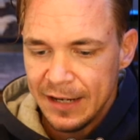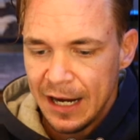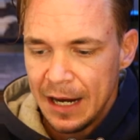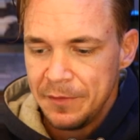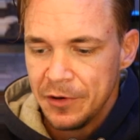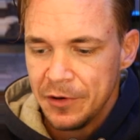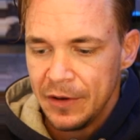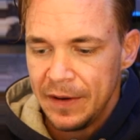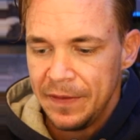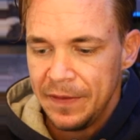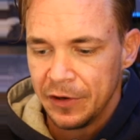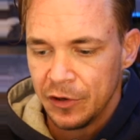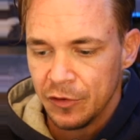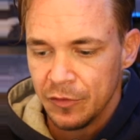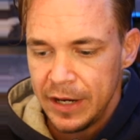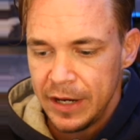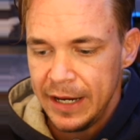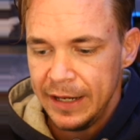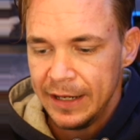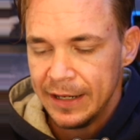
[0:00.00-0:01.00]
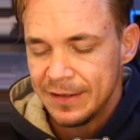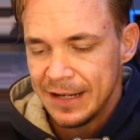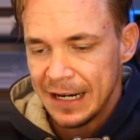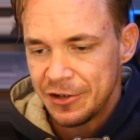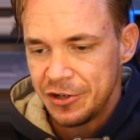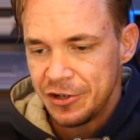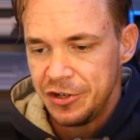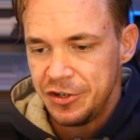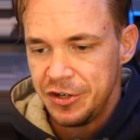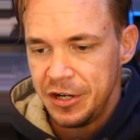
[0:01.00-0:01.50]
you're in the green, it's
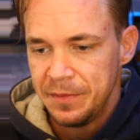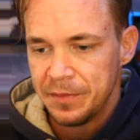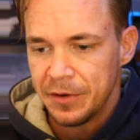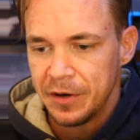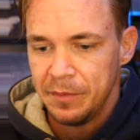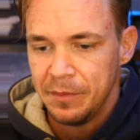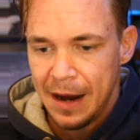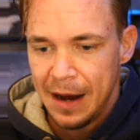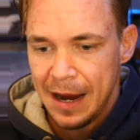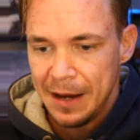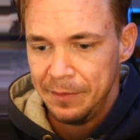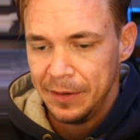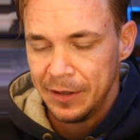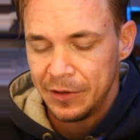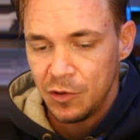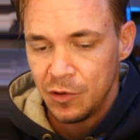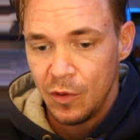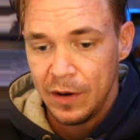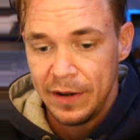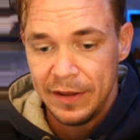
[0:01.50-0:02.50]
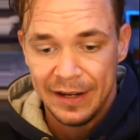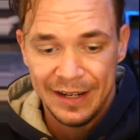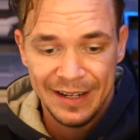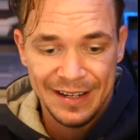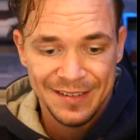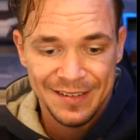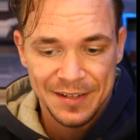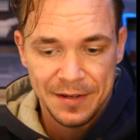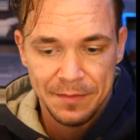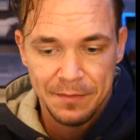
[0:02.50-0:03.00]
actually cheaper to buy Bitcoin than it
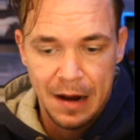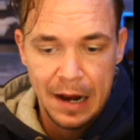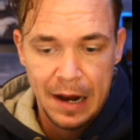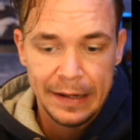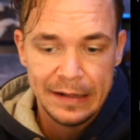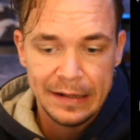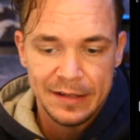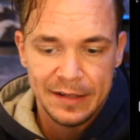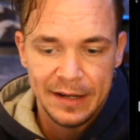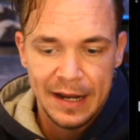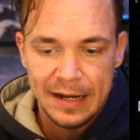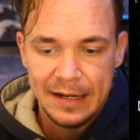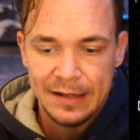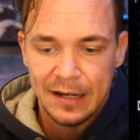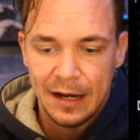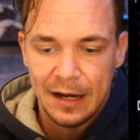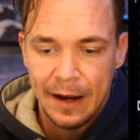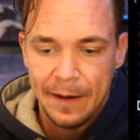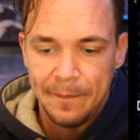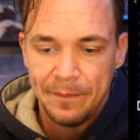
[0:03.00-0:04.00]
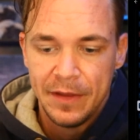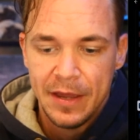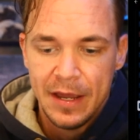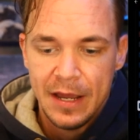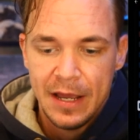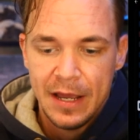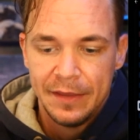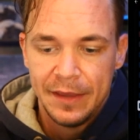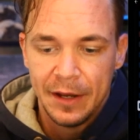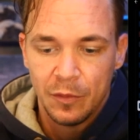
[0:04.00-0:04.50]
is to mine it. And anytime
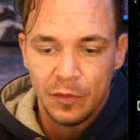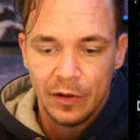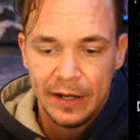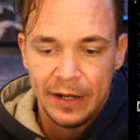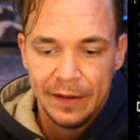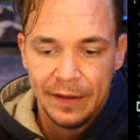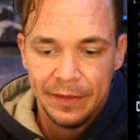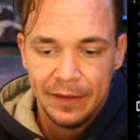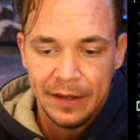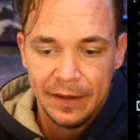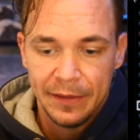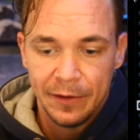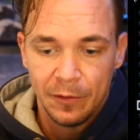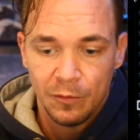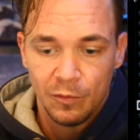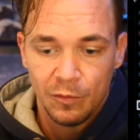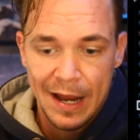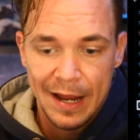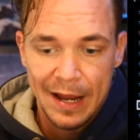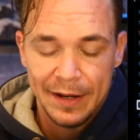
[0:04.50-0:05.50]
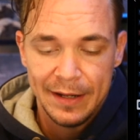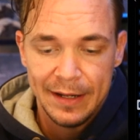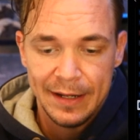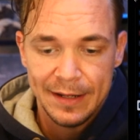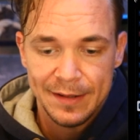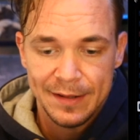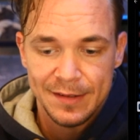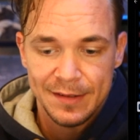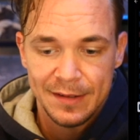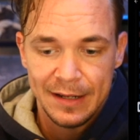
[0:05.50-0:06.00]
that we're in the red,
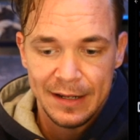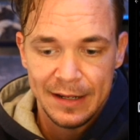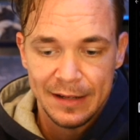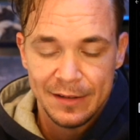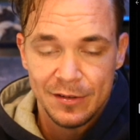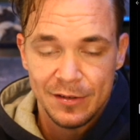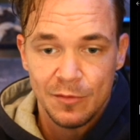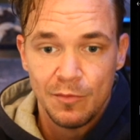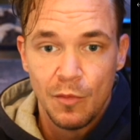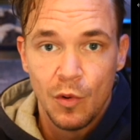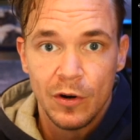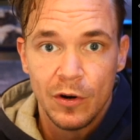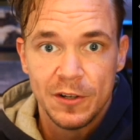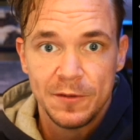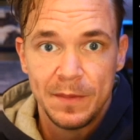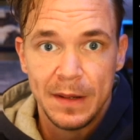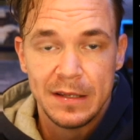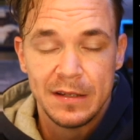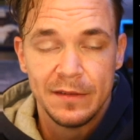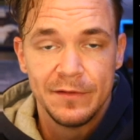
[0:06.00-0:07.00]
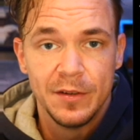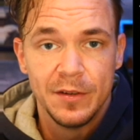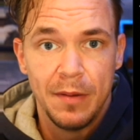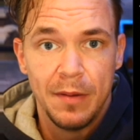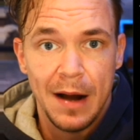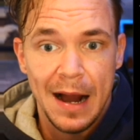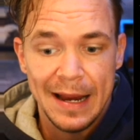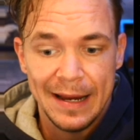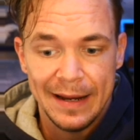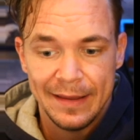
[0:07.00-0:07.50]
it's more expensive to
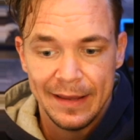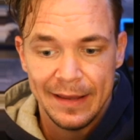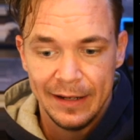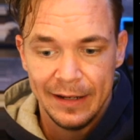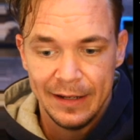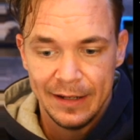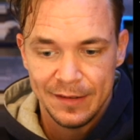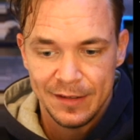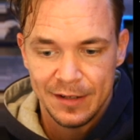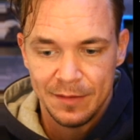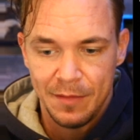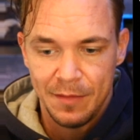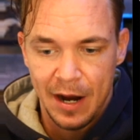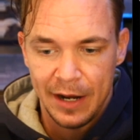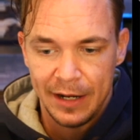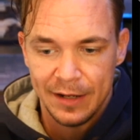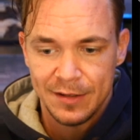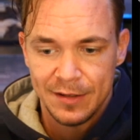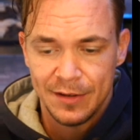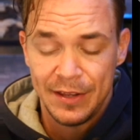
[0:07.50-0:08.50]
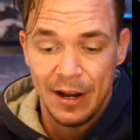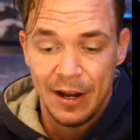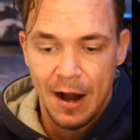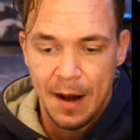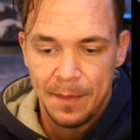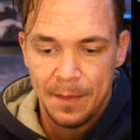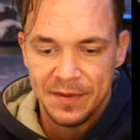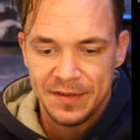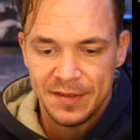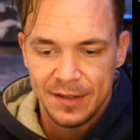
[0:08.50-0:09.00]
buy it than it is to mine it. So the
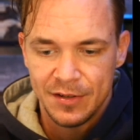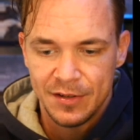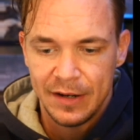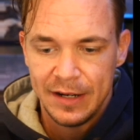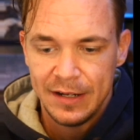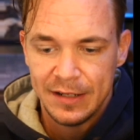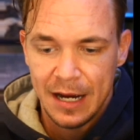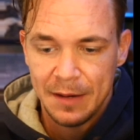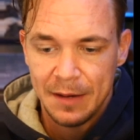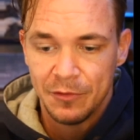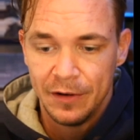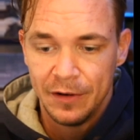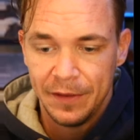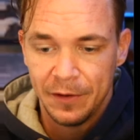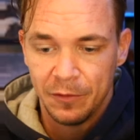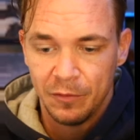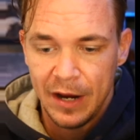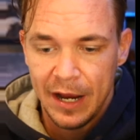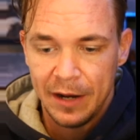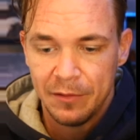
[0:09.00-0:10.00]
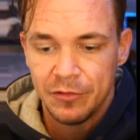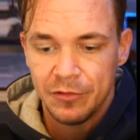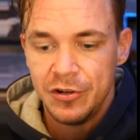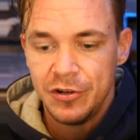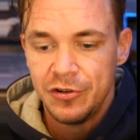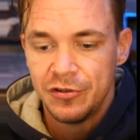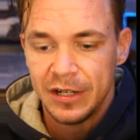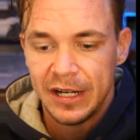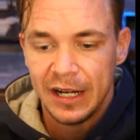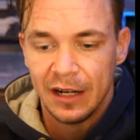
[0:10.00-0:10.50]
opposite. So anytime we're in the red, we
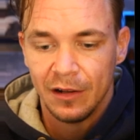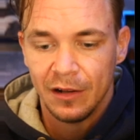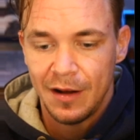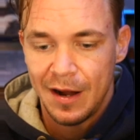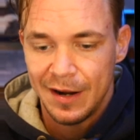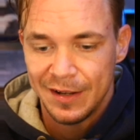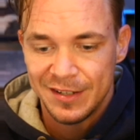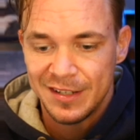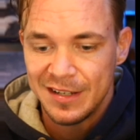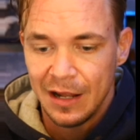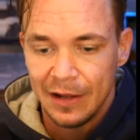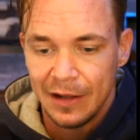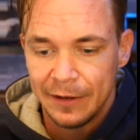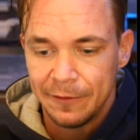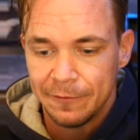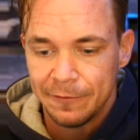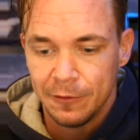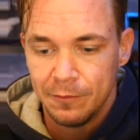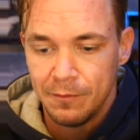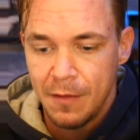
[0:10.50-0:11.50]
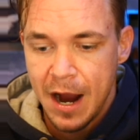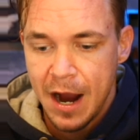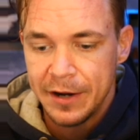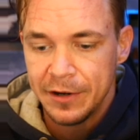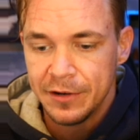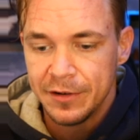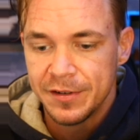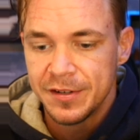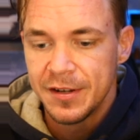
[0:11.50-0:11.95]
usually get a lot of selling from miners,